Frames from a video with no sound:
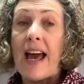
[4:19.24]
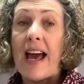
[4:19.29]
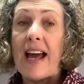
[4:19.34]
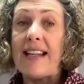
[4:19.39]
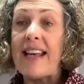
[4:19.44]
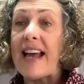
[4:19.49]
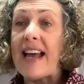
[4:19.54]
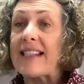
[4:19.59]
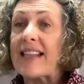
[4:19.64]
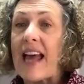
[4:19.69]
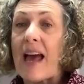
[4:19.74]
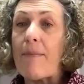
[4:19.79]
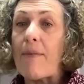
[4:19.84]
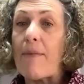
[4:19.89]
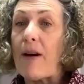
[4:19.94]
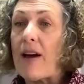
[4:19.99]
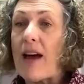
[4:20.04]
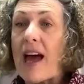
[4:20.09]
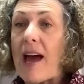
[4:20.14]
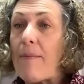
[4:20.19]
And yes,
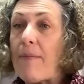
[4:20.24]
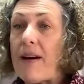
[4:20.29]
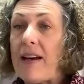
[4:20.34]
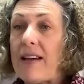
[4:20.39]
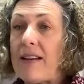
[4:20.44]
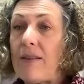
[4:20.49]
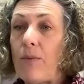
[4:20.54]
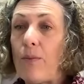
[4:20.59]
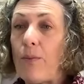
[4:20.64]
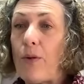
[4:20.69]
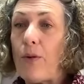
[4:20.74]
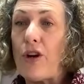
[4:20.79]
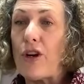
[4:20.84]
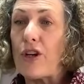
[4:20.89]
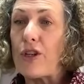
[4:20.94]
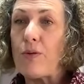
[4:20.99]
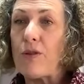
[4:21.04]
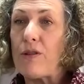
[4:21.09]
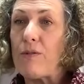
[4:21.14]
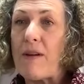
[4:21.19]
Emma Emma
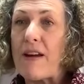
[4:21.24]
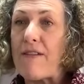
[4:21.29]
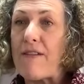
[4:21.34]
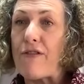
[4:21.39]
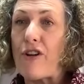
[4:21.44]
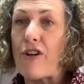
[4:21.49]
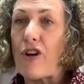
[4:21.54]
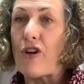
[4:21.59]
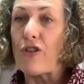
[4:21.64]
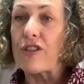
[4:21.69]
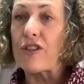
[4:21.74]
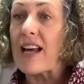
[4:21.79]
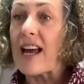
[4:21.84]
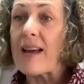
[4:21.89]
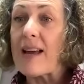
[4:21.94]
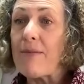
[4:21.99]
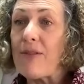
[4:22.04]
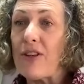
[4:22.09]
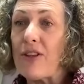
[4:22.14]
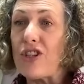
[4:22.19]
worked with me for a long
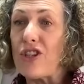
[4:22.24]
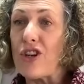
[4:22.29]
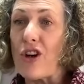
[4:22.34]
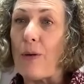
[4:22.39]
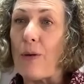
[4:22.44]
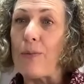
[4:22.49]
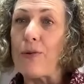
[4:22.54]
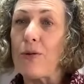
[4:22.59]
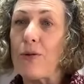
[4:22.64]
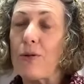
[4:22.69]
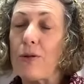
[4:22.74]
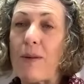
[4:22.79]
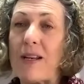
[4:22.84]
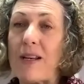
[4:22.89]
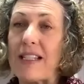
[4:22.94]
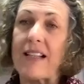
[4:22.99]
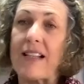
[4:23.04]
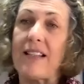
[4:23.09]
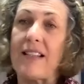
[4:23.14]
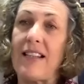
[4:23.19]
time in the shop. She was my
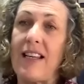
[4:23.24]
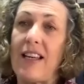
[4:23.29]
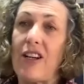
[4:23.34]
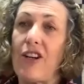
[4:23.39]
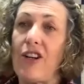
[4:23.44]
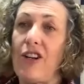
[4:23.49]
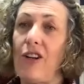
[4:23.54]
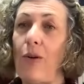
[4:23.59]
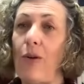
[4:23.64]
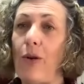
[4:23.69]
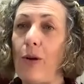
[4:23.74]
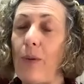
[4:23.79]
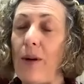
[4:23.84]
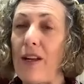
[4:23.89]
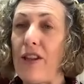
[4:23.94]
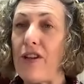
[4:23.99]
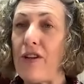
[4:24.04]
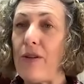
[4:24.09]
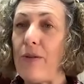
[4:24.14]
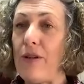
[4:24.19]
Saturday girl all the way
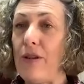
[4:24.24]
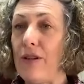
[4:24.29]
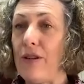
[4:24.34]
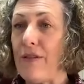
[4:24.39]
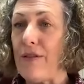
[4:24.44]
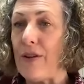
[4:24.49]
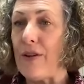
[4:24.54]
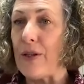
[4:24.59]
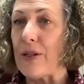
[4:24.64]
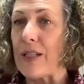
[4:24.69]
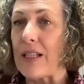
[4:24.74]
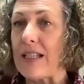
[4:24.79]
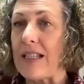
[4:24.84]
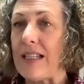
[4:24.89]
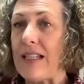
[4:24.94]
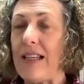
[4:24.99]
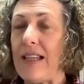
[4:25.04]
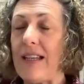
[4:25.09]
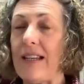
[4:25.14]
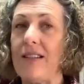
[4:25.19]
through
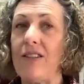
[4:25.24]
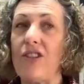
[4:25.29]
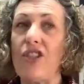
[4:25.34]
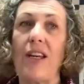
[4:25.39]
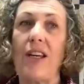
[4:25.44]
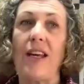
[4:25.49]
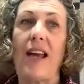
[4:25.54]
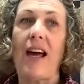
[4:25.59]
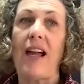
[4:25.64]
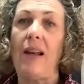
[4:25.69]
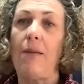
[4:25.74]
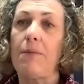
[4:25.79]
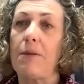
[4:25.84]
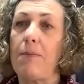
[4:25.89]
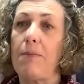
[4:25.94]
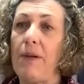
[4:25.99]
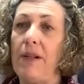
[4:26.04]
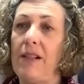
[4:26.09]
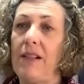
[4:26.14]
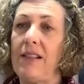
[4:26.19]
university, and she helped
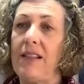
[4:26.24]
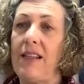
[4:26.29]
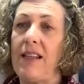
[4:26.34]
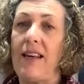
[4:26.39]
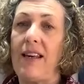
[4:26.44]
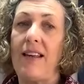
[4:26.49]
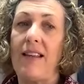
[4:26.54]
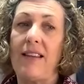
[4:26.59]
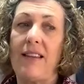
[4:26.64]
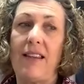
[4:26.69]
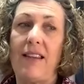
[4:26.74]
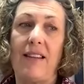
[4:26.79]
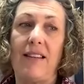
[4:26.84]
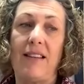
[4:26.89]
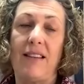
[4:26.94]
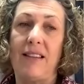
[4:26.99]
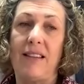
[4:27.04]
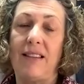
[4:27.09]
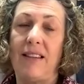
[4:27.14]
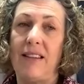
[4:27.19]
build the, the,
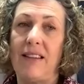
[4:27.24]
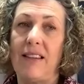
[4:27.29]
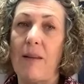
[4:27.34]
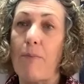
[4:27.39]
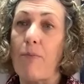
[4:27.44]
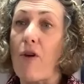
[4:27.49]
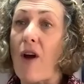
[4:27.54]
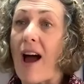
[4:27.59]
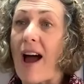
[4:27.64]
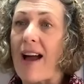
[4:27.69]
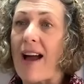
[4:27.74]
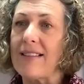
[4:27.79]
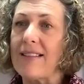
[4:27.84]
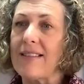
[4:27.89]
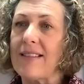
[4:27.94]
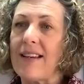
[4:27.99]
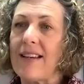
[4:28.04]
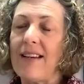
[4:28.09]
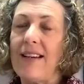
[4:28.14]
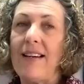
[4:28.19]
the
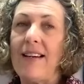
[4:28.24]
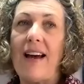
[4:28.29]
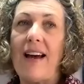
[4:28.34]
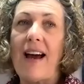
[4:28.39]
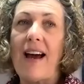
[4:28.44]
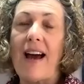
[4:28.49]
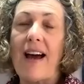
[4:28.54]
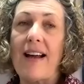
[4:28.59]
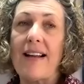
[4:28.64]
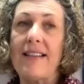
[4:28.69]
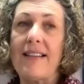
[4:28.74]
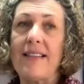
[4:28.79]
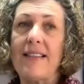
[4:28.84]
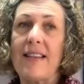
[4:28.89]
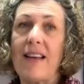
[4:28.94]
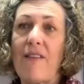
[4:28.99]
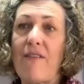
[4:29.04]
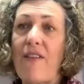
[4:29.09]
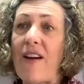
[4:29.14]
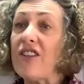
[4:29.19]
brand. And
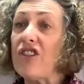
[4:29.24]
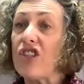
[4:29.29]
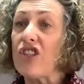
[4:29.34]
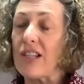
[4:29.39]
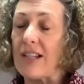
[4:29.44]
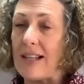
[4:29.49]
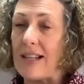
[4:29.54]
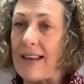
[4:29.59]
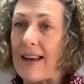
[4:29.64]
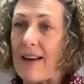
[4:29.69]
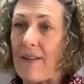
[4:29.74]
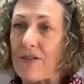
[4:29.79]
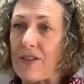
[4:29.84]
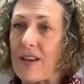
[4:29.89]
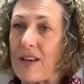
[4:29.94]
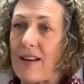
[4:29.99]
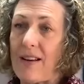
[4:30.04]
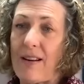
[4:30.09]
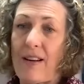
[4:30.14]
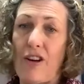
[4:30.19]
eventually,
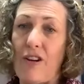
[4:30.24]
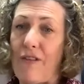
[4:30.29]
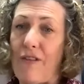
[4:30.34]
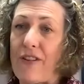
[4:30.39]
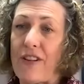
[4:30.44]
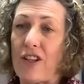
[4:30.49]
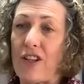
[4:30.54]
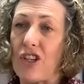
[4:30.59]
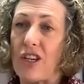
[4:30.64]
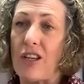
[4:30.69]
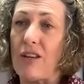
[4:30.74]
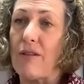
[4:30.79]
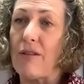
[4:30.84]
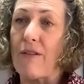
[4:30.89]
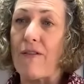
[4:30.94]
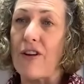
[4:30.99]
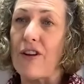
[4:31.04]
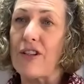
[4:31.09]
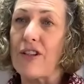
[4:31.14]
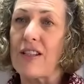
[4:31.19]
after her finishing
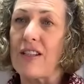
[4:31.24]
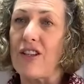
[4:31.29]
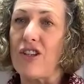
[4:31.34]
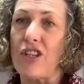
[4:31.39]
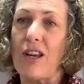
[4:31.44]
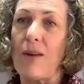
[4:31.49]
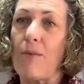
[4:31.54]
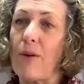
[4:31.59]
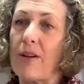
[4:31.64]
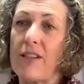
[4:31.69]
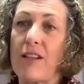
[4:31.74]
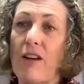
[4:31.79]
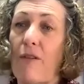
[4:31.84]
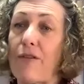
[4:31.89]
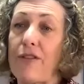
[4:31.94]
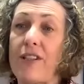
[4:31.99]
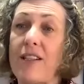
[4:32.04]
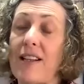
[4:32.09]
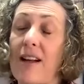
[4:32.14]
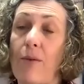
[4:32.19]
university, she went off
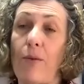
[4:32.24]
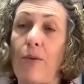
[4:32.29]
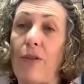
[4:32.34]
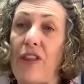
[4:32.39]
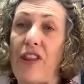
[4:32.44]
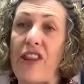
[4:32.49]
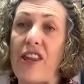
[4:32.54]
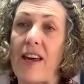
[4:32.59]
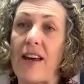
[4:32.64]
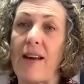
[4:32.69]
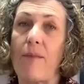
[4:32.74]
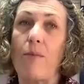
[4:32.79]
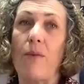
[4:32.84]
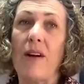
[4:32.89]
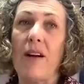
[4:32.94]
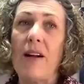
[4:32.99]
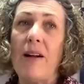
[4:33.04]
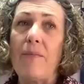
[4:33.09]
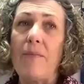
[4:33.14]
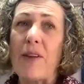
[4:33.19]
and did that one thing. And,
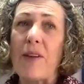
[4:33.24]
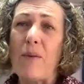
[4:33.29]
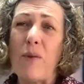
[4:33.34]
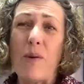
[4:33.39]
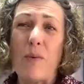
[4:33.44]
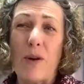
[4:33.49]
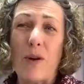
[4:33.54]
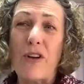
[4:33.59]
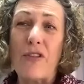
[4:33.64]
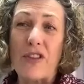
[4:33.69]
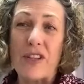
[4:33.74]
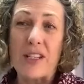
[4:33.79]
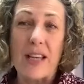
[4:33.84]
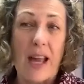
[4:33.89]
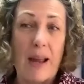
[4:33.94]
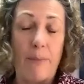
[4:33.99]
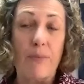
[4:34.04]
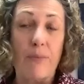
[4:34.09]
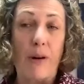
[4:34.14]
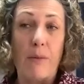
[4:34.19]
and we were, at the
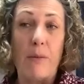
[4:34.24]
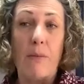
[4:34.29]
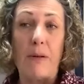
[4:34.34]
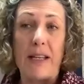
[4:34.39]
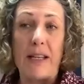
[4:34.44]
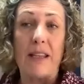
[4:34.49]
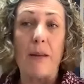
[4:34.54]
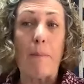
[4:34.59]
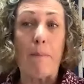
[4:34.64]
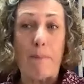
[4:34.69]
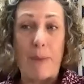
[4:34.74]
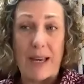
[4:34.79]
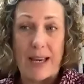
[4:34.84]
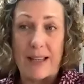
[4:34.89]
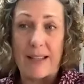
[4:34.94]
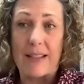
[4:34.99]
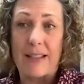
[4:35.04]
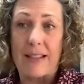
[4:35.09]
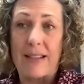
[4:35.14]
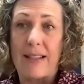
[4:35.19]
time, probably the
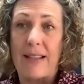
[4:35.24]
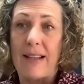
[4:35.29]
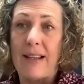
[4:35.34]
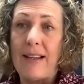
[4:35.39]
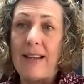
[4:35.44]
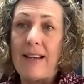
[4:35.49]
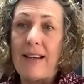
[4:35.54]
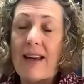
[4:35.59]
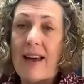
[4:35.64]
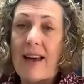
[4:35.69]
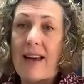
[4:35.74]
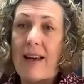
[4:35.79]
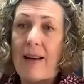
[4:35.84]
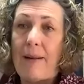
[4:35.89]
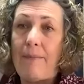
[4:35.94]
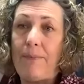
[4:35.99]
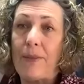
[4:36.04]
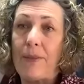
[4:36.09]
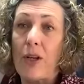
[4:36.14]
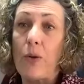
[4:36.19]
biggest
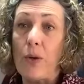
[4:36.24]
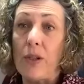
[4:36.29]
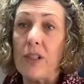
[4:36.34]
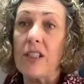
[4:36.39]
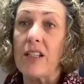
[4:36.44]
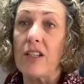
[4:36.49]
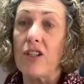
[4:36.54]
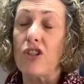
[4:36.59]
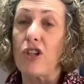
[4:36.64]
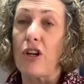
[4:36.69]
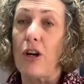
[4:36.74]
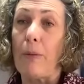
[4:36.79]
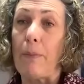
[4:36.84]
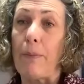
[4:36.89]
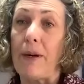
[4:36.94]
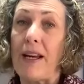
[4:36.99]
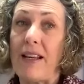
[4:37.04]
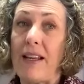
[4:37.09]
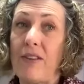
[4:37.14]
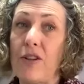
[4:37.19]
um, quilting shop
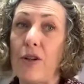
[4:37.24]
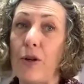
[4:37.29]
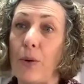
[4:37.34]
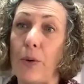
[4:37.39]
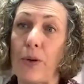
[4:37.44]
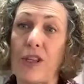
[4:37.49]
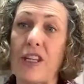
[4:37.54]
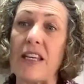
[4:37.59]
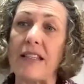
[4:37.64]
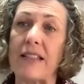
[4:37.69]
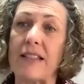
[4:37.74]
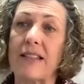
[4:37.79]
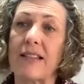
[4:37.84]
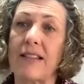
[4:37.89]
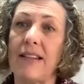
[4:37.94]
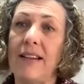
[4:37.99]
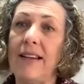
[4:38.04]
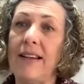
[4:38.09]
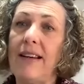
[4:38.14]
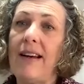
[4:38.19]
in the
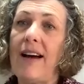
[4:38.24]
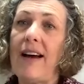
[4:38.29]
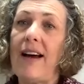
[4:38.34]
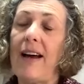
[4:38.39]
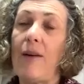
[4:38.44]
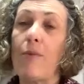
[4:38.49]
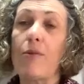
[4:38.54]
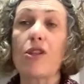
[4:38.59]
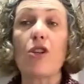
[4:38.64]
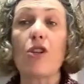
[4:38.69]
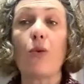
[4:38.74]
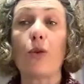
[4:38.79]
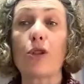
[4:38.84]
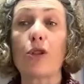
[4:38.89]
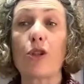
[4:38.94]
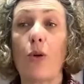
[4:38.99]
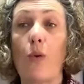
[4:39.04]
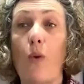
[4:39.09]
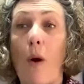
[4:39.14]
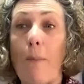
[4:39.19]
northeast. Uh, it was an old
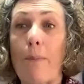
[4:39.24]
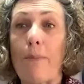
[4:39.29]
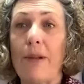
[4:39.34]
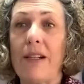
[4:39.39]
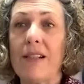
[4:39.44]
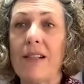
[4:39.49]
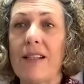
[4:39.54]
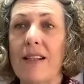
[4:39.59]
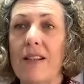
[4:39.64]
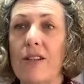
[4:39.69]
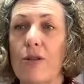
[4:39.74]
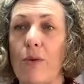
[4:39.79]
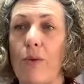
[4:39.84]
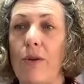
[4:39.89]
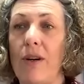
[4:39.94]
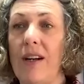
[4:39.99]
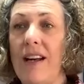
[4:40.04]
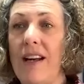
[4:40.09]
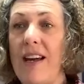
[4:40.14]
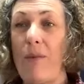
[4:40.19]
co-op building,
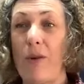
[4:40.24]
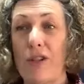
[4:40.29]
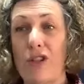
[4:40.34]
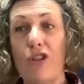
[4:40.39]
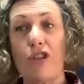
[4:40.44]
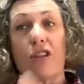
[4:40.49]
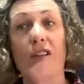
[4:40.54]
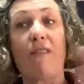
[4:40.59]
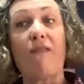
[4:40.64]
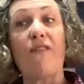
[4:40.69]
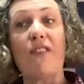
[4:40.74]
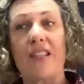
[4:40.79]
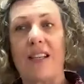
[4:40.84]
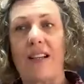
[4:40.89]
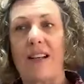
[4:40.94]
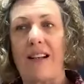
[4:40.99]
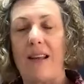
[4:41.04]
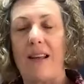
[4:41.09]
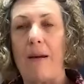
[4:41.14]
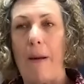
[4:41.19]
so it wasn't just
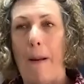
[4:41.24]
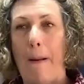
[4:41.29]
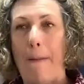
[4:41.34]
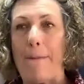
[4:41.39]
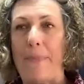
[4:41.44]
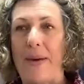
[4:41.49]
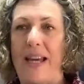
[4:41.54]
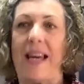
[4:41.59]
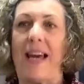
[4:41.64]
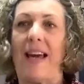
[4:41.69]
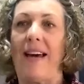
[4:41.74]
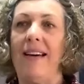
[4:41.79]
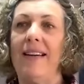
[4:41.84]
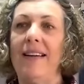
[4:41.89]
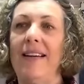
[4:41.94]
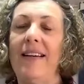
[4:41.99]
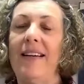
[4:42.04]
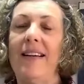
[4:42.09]
physically bigger.